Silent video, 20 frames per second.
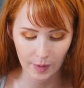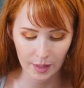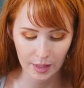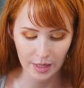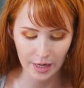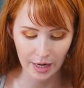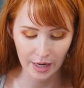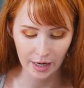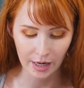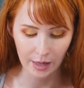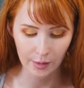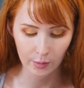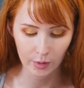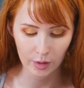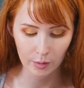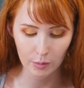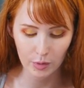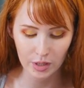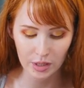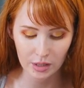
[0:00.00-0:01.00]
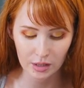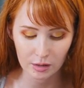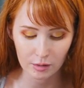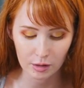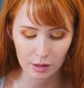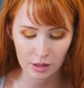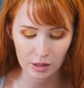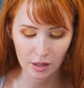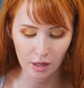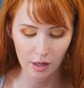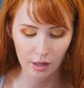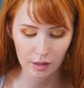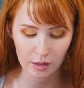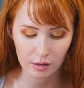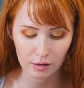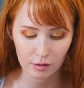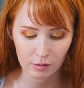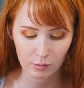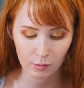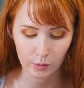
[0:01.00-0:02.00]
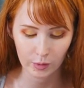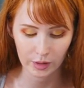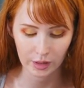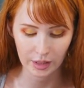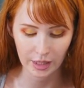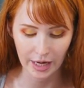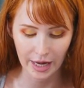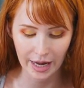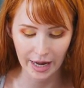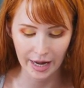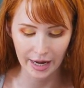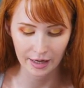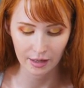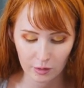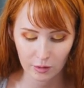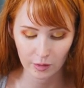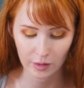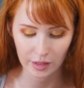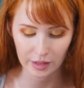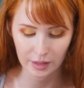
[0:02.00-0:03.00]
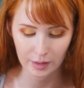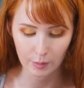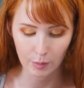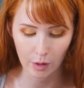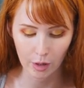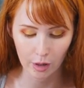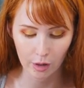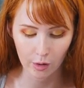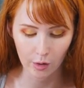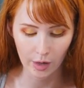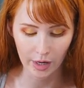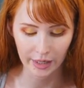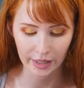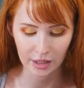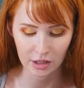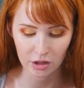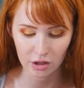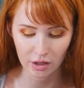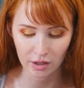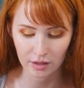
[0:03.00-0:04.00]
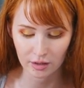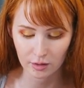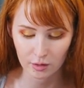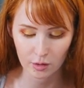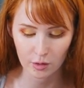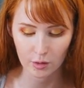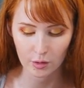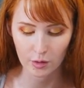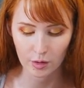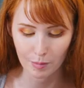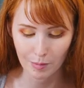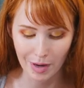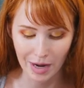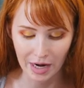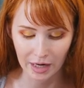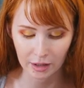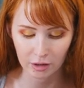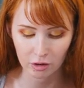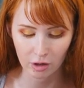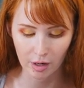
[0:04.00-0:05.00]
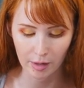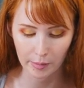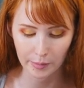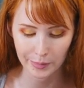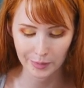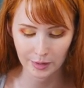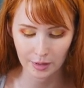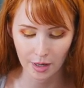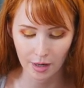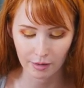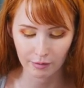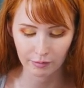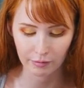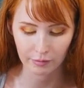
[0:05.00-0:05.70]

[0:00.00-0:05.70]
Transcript: yeah, I want to be done with the hat so that tomorrow I can just do the backdrop stuff.